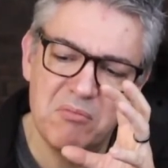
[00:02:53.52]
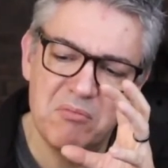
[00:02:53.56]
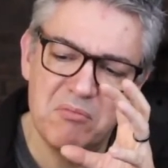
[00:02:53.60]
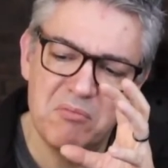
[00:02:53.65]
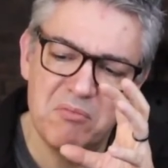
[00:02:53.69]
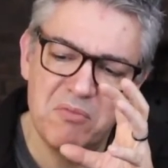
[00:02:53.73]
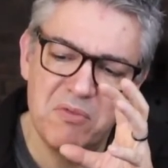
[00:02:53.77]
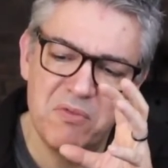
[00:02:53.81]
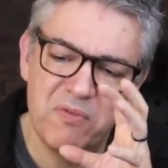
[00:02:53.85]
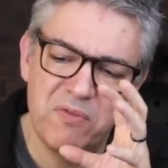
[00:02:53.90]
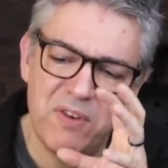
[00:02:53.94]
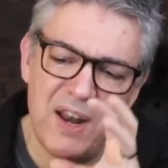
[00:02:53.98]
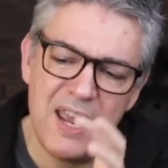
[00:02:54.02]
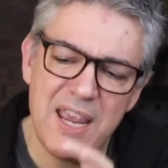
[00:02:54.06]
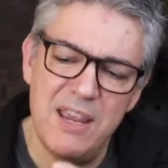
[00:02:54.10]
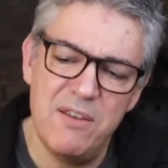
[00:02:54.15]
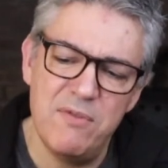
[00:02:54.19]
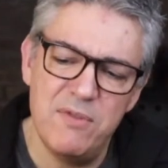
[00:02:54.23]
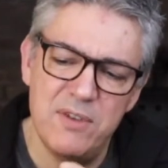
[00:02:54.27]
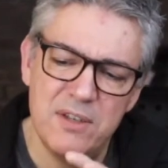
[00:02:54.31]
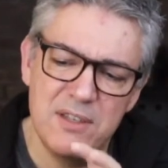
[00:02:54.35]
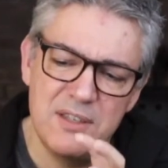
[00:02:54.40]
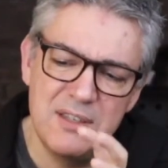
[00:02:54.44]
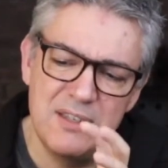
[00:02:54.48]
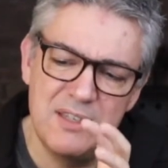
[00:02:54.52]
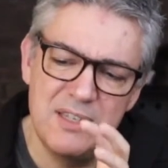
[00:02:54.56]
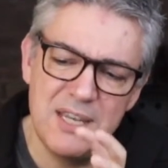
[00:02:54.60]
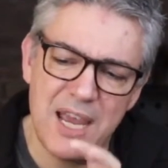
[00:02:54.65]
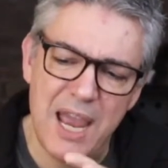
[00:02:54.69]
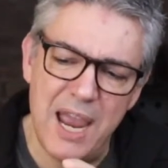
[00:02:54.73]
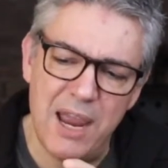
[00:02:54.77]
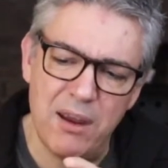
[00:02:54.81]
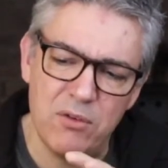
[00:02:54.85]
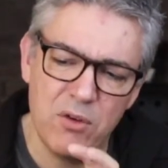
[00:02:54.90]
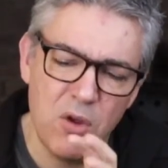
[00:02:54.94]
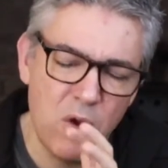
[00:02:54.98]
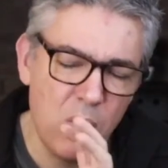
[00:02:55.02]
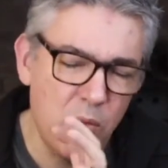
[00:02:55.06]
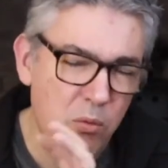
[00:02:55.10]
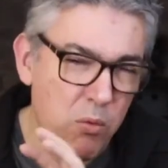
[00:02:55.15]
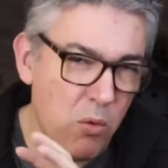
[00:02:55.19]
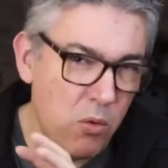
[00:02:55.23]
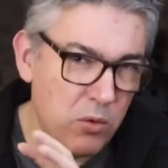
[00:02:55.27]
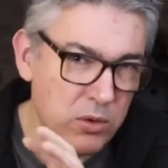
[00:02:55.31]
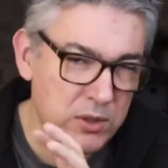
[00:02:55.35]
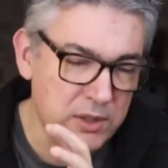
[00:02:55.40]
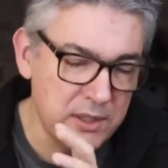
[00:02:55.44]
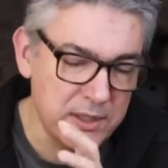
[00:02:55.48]
flavoured down, not a
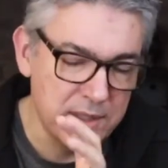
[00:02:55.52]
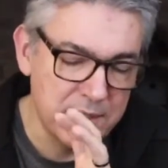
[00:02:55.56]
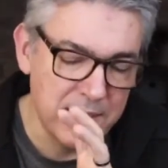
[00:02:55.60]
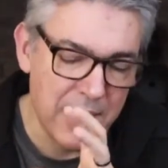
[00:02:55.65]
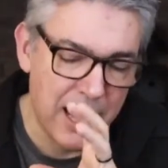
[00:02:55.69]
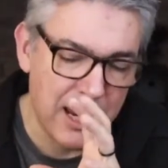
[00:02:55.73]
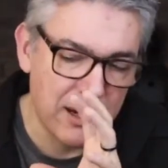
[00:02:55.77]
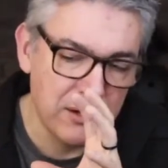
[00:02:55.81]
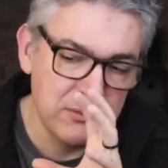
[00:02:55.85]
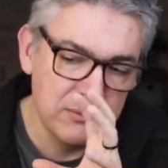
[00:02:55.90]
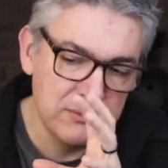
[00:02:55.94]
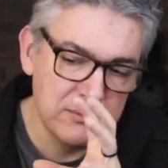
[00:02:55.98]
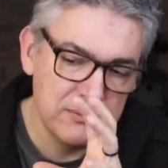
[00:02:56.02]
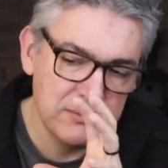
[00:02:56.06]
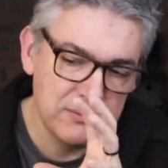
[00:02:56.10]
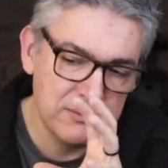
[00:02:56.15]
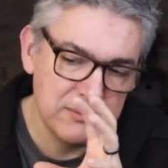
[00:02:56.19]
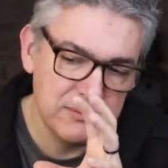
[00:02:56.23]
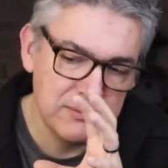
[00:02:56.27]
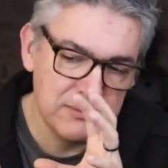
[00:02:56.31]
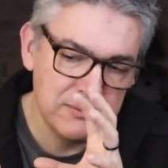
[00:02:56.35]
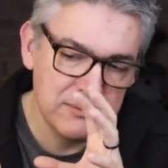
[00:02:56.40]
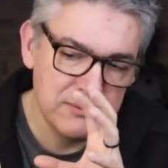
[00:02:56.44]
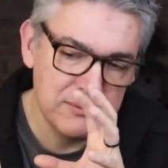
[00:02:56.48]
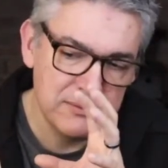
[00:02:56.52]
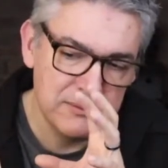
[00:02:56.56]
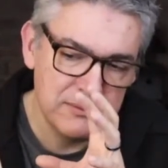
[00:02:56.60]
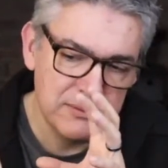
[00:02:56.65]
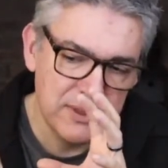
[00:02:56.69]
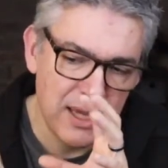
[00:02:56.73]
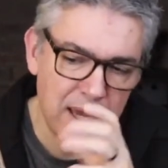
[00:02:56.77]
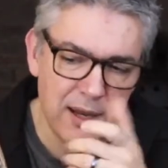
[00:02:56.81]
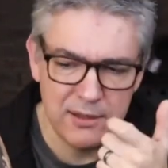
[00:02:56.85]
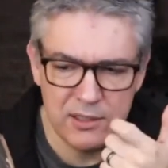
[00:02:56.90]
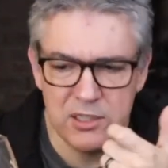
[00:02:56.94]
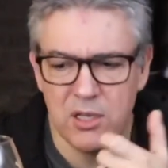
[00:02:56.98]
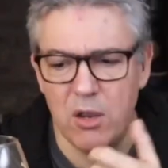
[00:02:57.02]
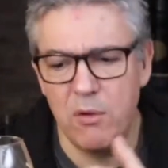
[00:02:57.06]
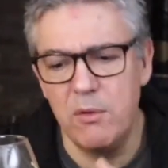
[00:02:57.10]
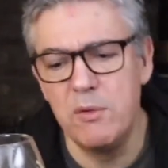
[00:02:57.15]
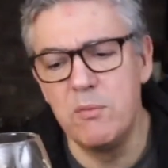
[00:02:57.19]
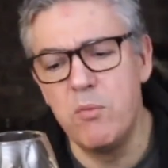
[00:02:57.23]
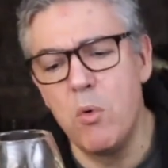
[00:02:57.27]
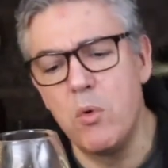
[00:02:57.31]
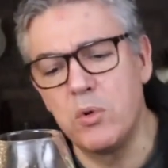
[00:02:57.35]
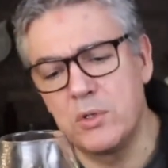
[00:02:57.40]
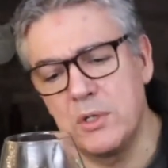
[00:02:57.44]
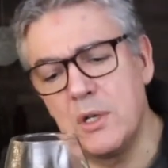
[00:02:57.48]
watered down. Yeah, let's go
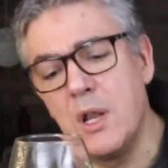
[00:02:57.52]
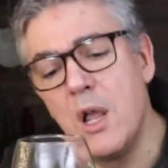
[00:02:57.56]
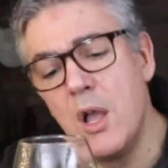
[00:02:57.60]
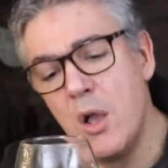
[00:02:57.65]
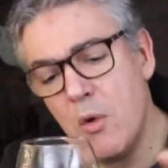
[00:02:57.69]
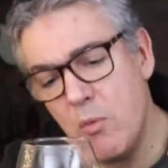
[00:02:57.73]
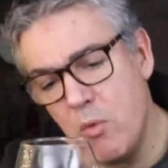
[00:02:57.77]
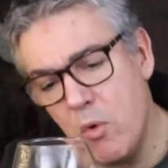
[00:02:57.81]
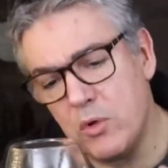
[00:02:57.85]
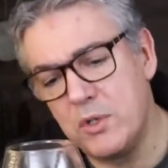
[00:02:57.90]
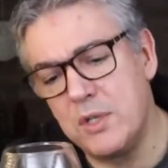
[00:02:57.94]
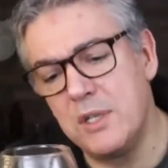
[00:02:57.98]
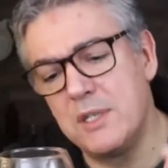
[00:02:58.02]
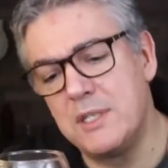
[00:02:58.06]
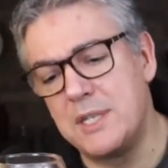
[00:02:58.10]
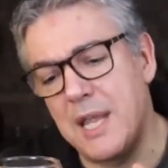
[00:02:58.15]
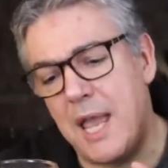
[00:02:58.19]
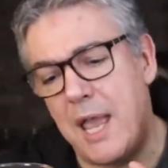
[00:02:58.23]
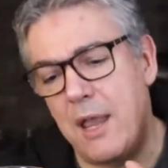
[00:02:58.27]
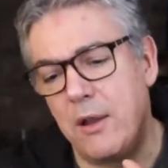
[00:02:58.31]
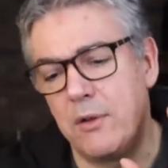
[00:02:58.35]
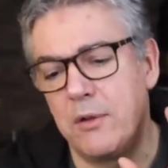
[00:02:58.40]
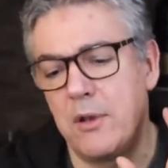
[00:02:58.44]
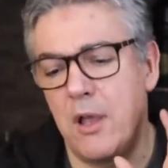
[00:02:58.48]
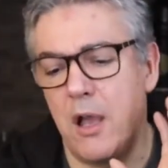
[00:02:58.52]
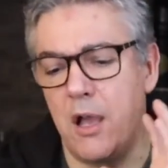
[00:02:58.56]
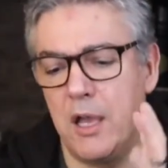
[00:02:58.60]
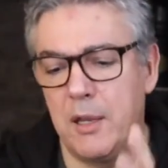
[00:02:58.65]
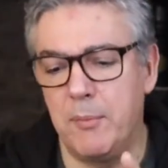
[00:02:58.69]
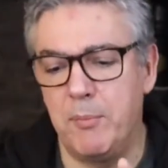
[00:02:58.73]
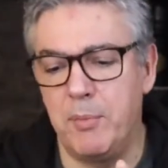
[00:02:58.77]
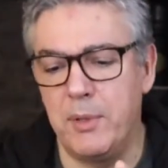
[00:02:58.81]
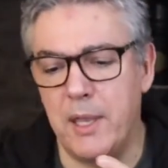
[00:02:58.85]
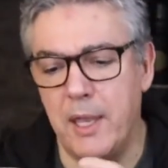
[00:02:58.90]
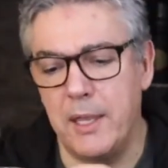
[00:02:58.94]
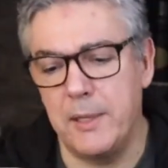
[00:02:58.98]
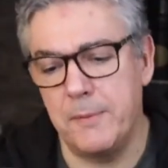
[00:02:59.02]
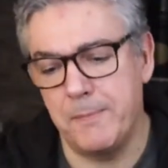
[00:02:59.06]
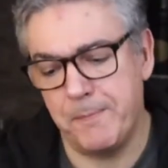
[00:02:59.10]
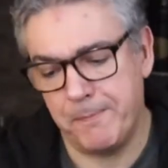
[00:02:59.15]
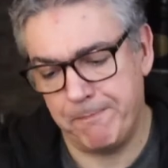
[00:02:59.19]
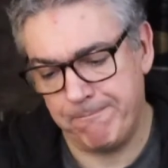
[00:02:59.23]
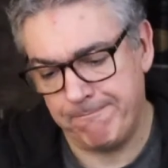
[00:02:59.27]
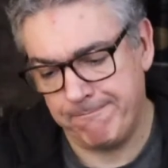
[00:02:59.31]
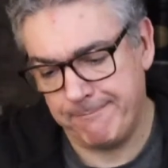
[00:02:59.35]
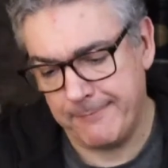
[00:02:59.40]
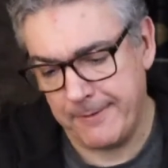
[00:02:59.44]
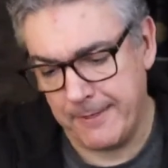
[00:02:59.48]
with water. Watered down IPA.
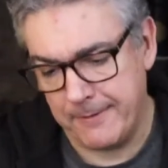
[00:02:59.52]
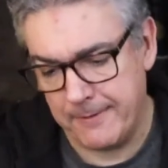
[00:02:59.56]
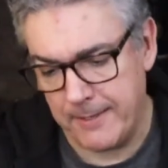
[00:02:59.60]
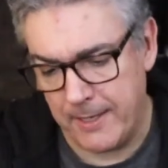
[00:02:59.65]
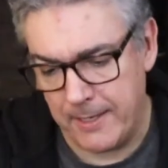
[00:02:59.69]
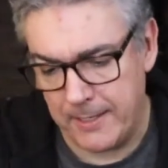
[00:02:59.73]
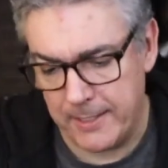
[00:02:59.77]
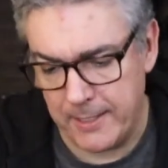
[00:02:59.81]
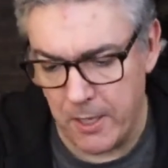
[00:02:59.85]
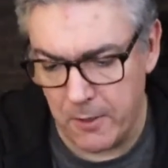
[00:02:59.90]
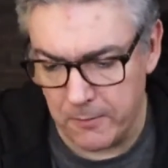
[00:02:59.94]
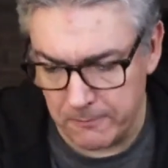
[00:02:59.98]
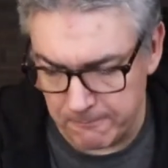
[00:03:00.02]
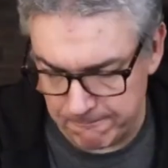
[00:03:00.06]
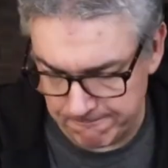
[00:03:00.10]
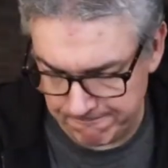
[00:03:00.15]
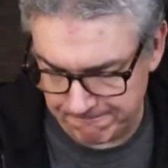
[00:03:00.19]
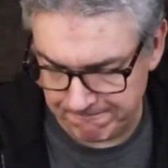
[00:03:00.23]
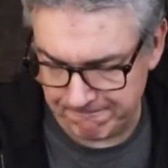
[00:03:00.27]
There you go.